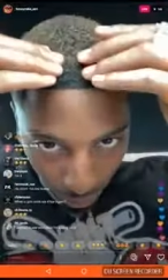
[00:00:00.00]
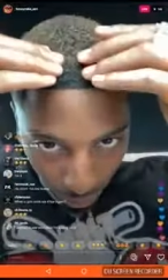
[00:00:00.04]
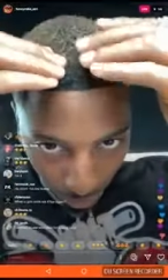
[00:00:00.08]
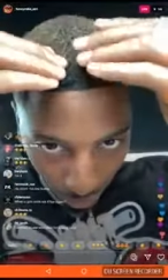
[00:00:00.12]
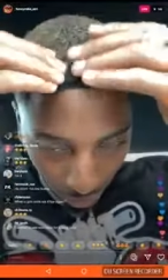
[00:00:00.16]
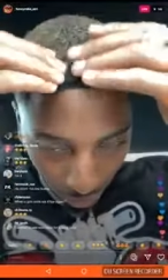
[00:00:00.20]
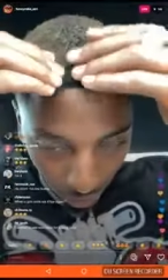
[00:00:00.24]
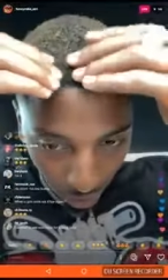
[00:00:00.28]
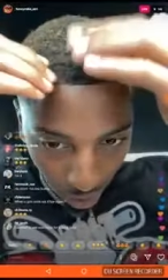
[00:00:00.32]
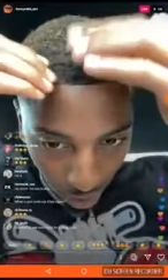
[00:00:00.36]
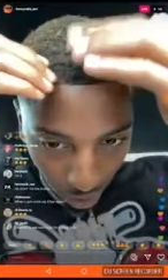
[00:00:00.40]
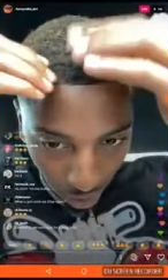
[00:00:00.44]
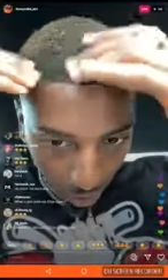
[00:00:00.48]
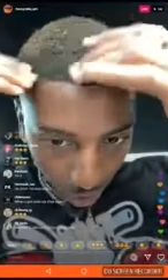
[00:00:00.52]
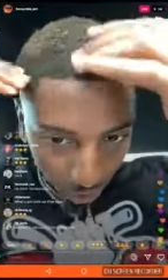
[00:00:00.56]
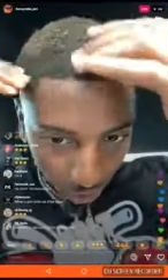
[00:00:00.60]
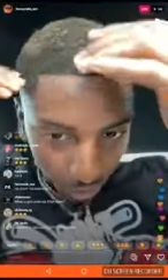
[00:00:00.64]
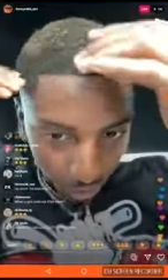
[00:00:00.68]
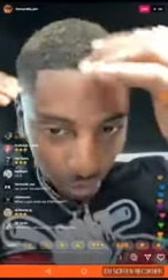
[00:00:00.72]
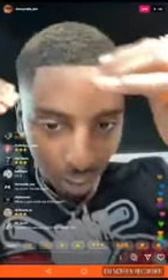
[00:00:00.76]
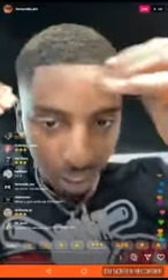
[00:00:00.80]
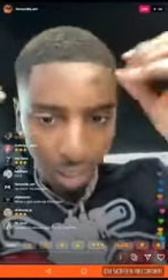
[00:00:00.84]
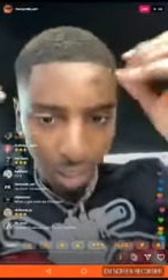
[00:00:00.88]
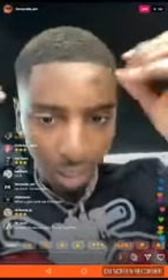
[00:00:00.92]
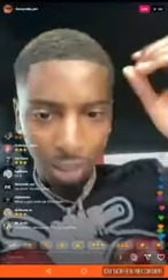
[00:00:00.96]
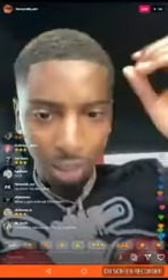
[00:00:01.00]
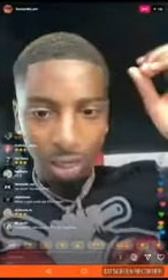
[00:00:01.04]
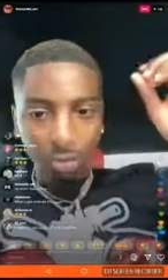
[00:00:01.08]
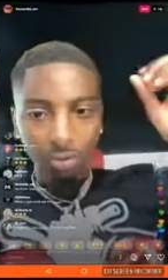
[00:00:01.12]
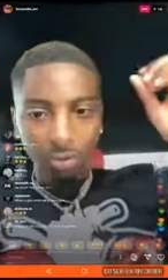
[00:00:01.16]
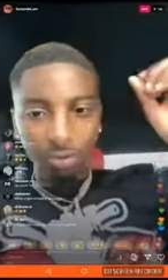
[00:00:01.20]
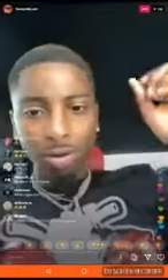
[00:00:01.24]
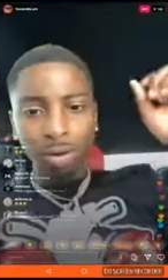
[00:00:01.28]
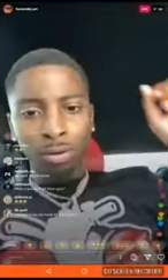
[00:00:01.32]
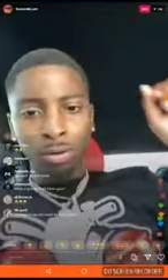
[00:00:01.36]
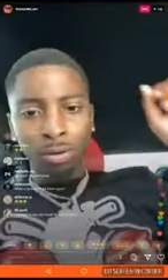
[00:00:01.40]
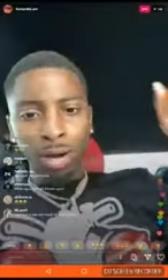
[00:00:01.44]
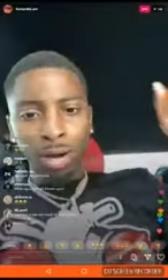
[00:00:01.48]
I know y'all probably saying,
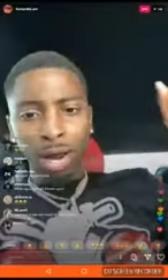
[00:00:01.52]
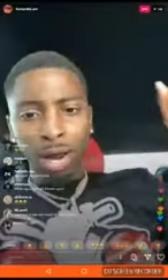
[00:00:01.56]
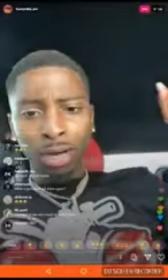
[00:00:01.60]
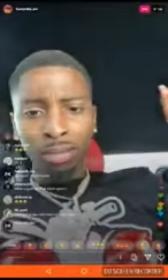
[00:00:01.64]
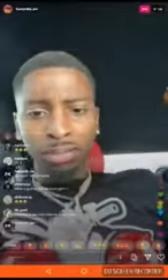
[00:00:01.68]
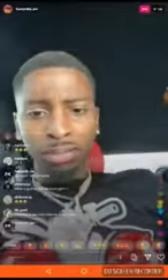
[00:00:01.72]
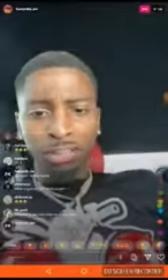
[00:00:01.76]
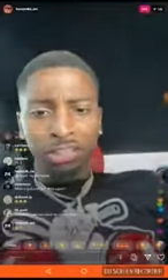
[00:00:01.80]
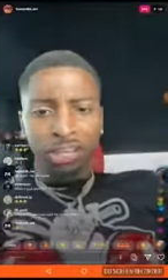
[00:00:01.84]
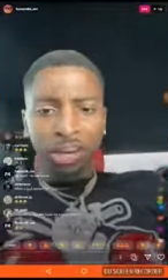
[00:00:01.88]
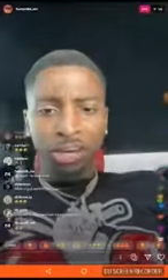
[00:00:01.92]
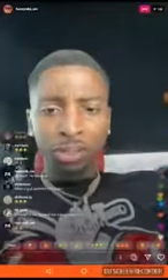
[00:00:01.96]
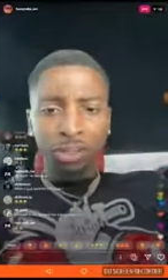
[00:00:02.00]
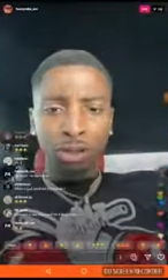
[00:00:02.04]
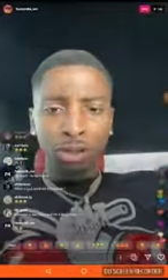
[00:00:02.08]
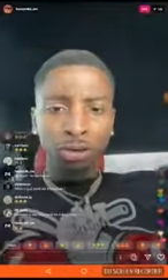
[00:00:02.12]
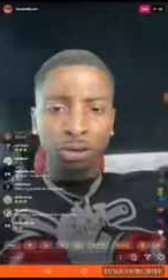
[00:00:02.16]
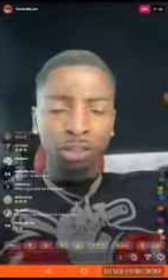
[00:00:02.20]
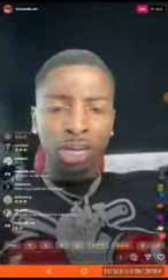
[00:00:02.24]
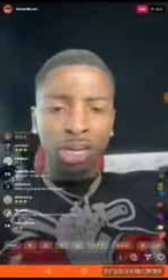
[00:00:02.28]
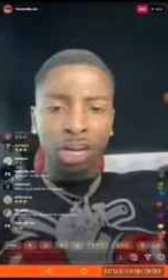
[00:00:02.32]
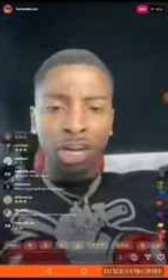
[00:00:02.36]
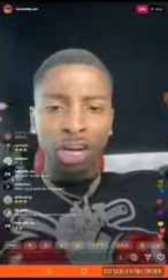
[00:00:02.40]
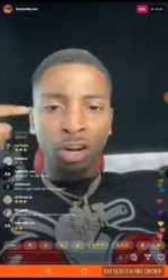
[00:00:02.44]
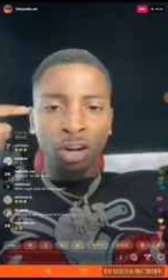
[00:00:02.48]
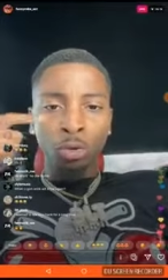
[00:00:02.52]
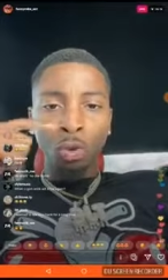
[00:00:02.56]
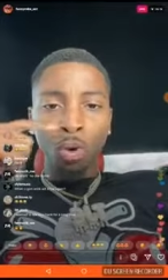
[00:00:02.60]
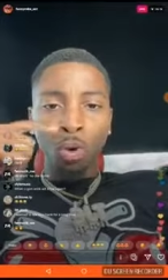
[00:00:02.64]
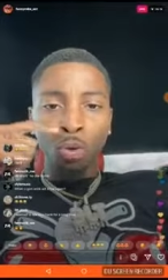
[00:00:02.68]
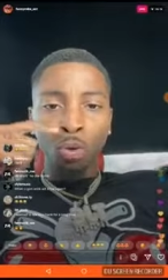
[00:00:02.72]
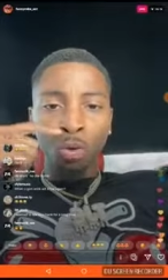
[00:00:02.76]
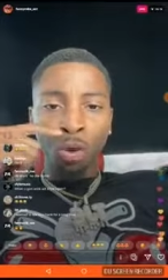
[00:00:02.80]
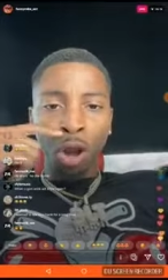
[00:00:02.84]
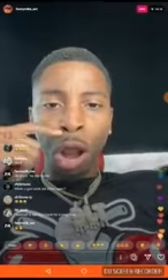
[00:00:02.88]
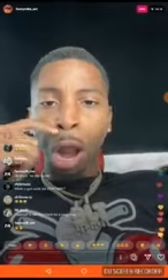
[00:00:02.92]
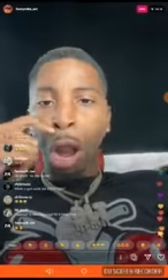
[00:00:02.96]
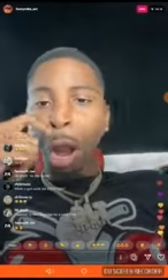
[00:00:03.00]
"How you say 13 and
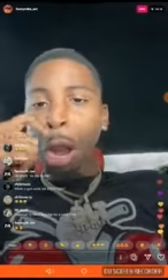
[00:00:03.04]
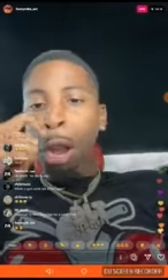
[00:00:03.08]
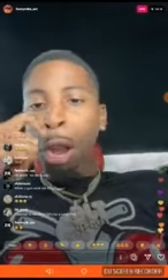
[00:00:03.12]
Woo 9?